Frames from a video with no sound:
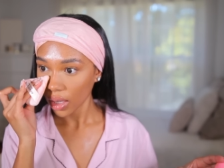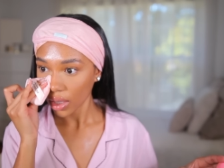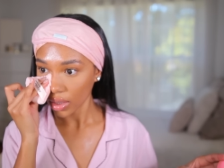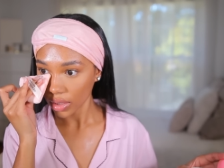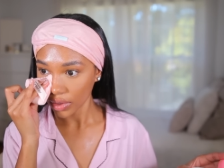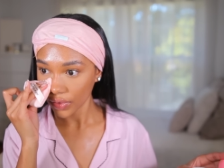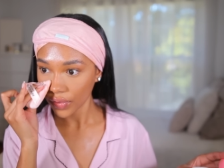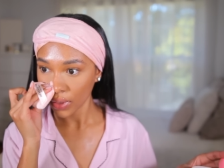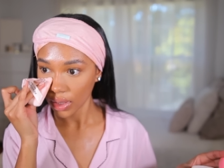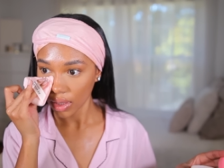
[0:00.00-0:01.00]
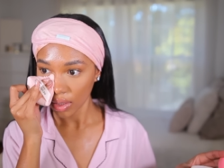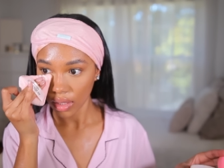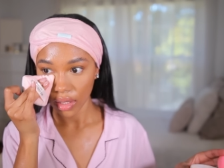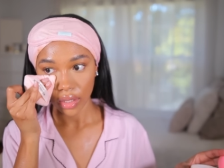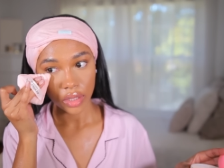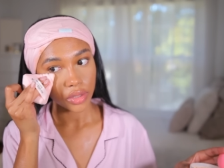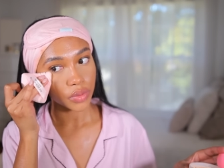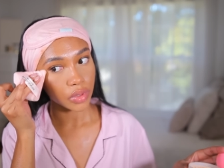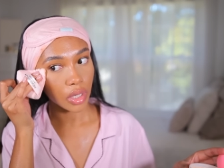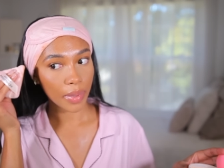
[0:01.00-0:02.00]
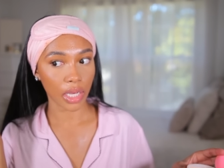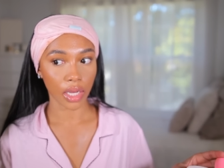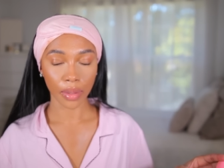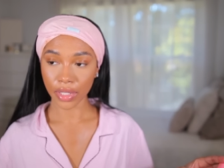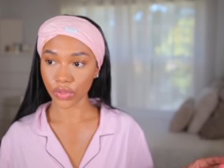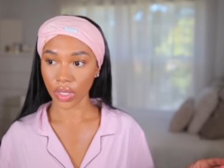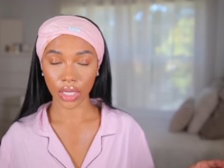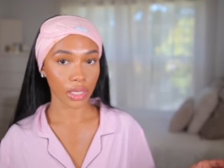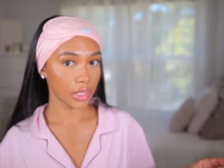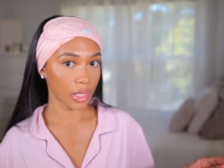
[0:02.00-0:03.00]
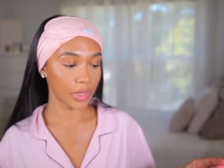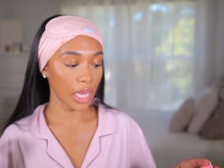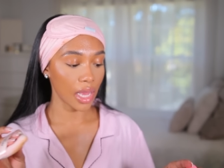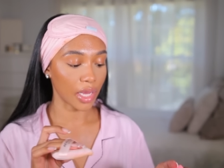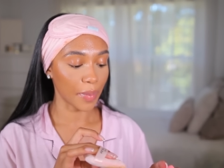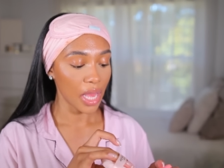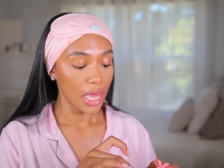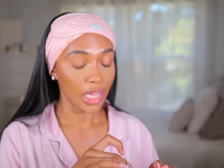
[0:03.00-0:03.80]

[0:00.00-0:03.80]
of doing your makeup and talking at the same time.